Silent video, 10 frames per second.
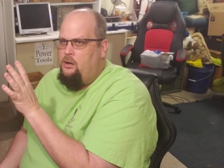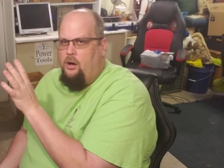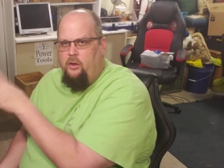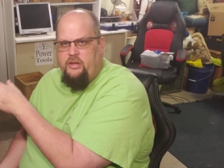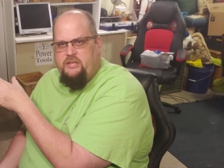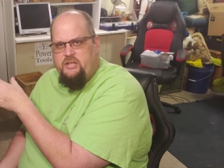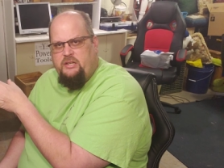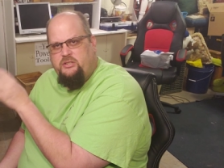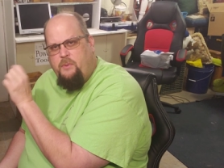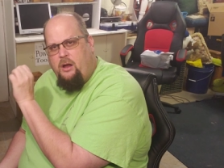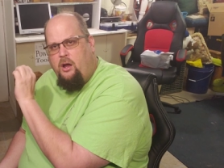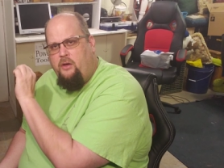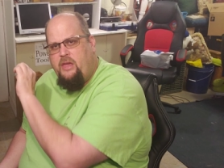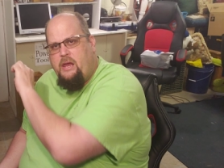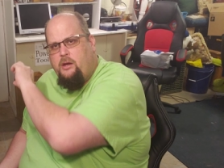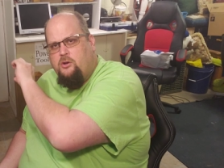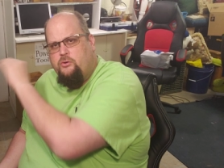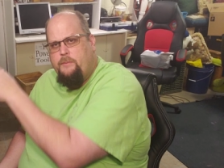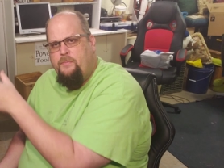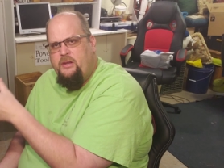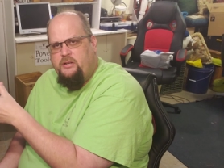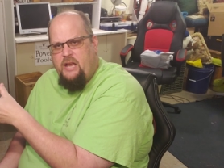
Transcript: all these things about how they encrypt their